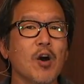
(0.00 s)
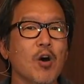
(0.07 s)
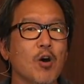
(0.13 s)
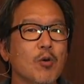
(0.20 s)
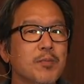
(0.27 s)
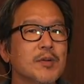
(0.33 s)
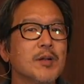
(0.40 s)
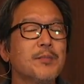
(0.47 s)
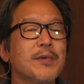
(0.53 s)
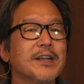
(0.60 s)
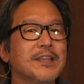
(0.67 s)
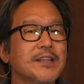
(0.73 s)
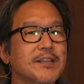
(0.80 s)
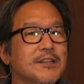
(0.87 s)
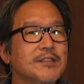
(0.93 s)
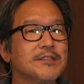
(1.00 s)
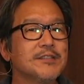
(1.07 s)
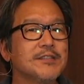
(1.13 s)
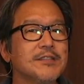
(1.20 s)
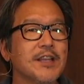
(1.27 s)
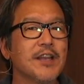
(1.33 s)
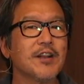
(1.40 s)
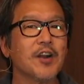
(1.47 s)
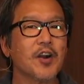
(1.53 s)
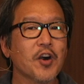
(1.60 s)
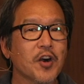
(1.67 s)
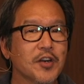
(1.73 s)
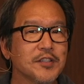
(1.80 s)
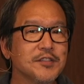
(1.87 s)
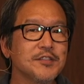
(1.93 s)
open up our ears and our
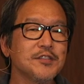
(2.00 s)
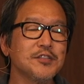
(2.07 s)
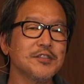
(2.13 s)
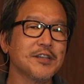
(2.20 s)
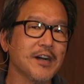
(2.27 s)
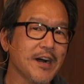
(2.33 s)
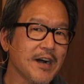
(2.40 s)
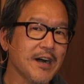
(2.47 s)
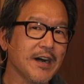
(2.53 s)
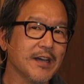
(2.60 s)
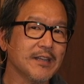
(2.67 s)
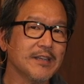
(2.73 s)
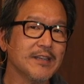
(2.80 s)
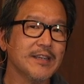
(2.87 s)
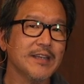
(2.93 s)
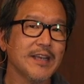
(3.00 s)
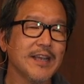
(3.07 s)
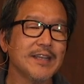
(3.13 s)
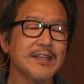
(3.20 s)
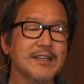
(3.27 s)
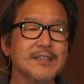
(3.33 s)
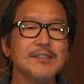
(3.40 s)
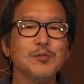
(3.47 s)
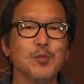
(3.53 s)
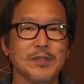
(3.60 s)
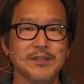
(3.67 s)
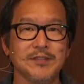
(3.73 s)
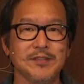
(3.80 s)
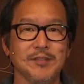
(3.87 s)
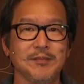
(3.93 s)
hearts to God and His
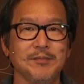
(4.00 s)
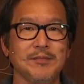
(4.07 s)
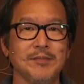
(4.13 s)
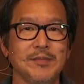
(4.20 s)
wisdom,